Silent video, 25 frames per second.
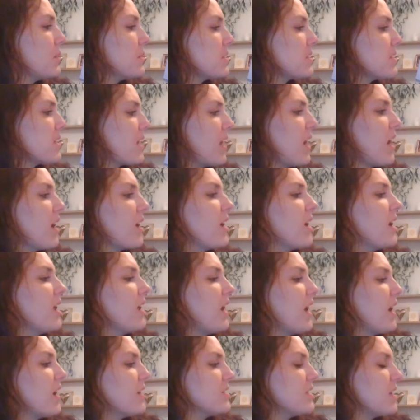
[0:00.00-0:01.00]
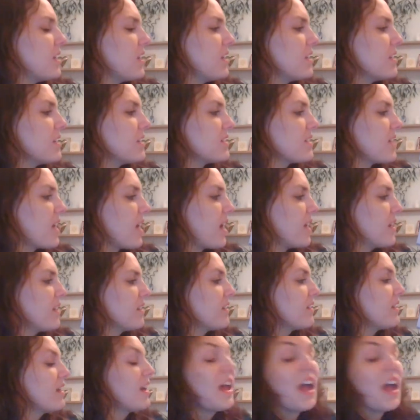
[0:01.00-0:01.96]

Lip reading: his hair and held it in his hand.